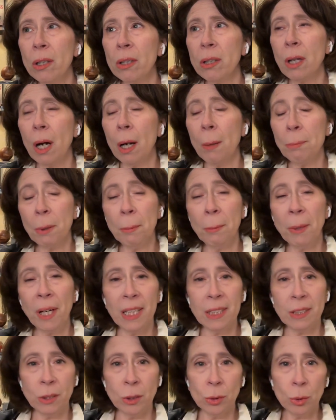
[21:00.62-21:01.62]

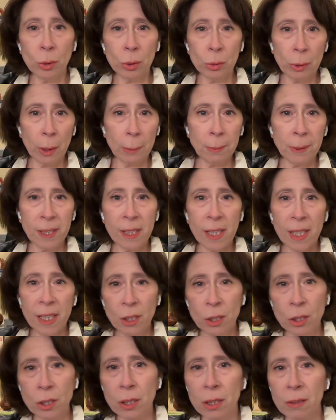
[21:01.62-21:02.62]
compromise your
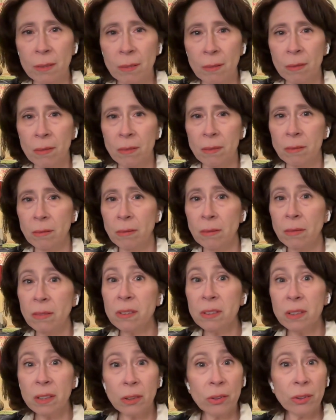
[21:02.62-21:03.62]
reputation?
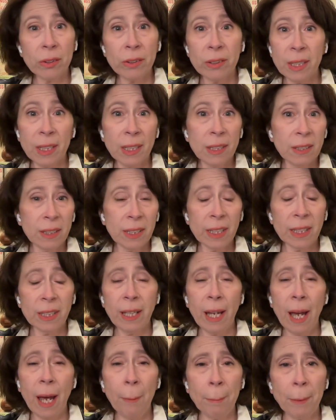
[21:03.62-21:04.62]
There are things that can
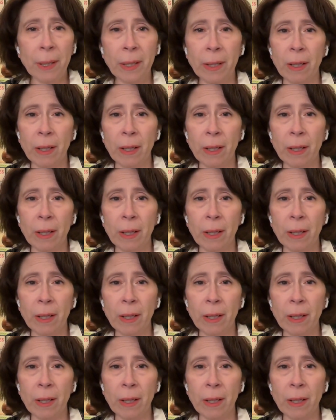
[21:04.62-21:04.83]
happen.